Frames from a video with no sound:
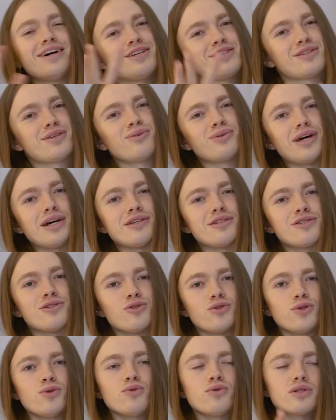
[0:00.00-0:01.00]
it's so nice to
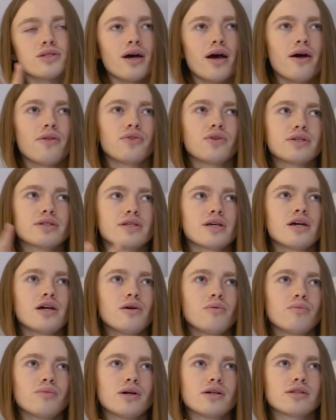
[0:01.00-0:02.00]
use and the
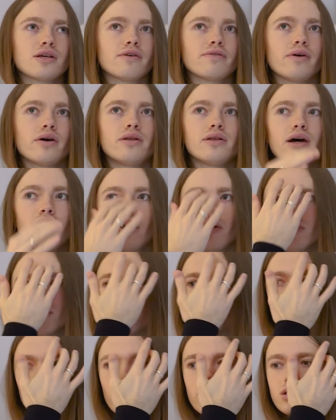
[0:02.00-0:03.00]
same as i find out
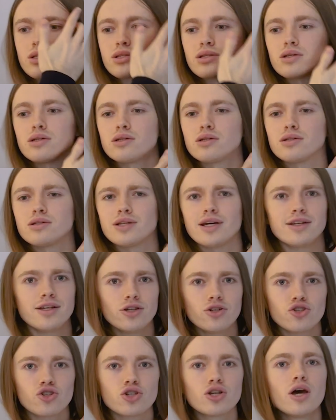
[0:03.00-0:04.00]
it was in
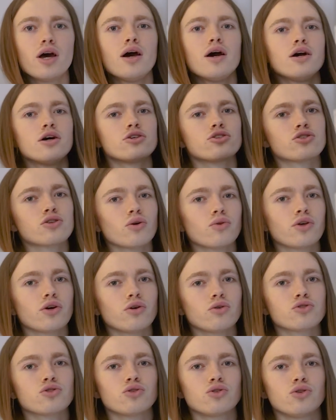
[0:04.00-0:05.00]
danish so they
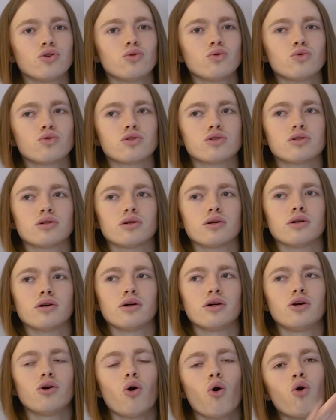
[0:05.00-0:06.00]
also used uh,
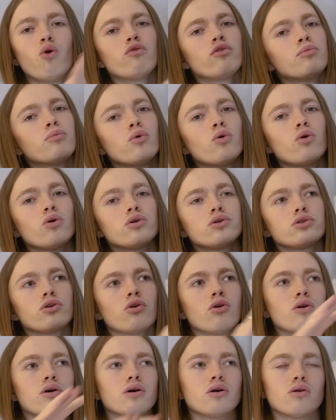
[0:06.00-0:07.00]
i
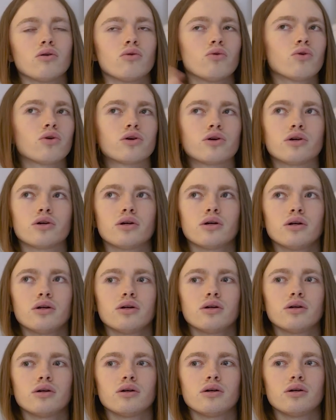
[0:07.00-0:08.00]

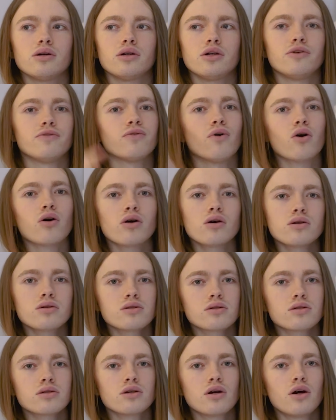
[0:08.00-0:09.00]
or uh, i
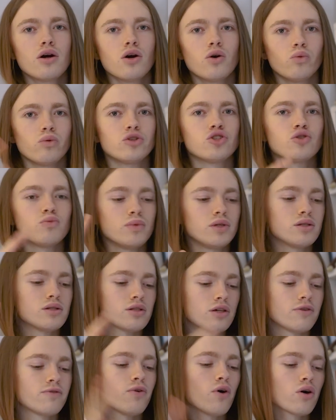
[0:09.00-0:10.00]
which
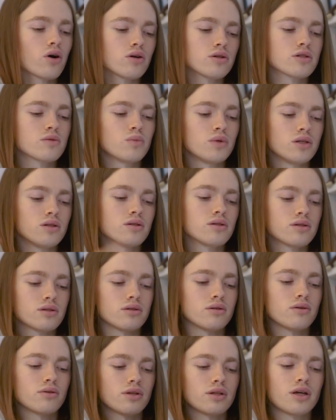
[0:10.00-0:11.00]
means i means
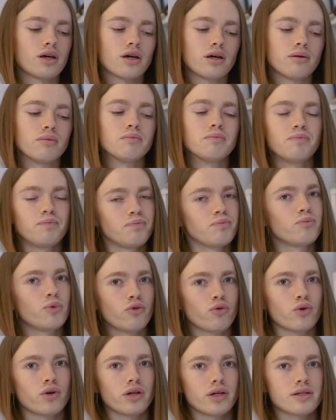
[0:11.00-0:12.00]
uh, the day
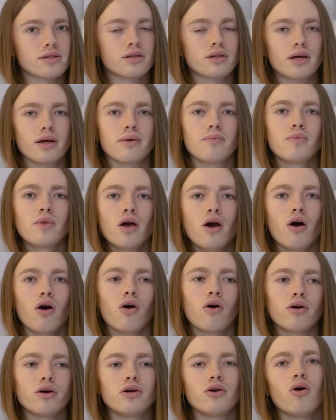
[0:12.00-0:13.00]
before yesterday
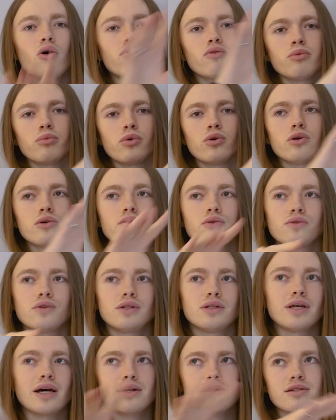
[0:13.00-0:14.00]
or i overmorgen the
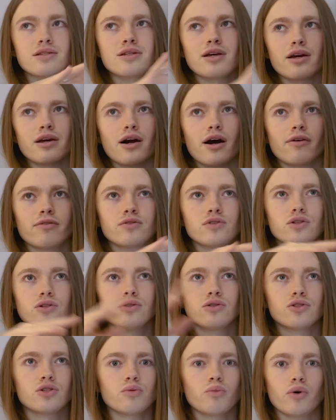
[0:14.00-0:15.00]
next day after
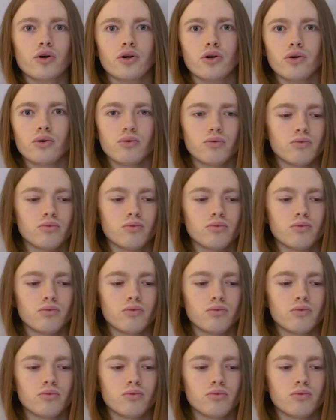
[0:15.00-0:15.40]
tomorrow